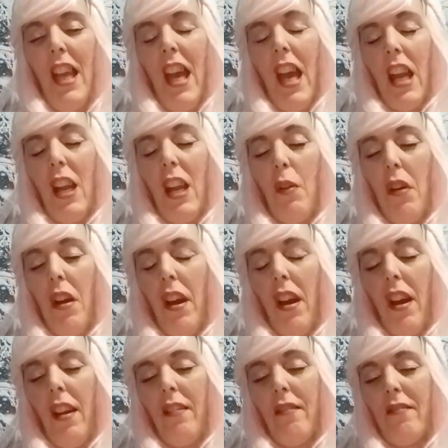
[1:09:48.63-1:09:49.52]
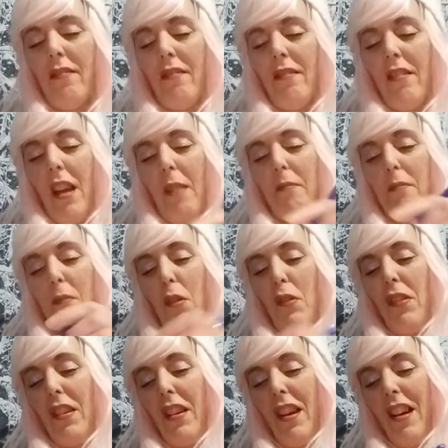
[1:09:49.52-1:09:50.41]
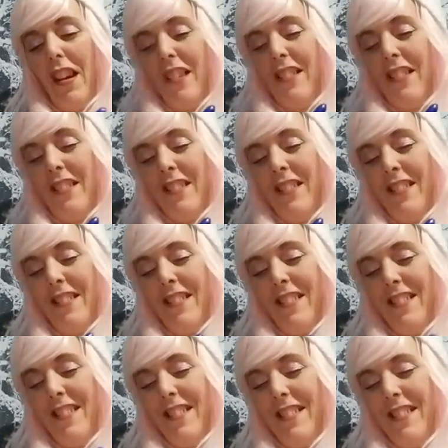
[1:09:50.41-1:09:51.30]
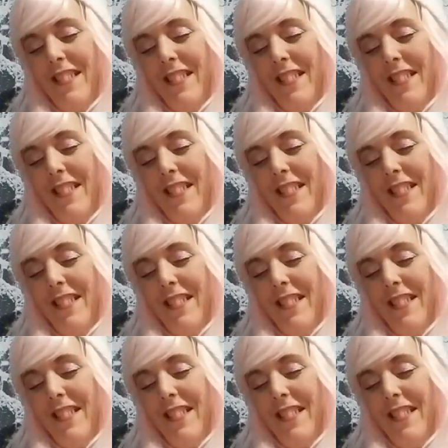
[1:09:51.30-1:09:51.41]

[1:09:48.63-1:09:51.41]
Anyway, I'm moving on.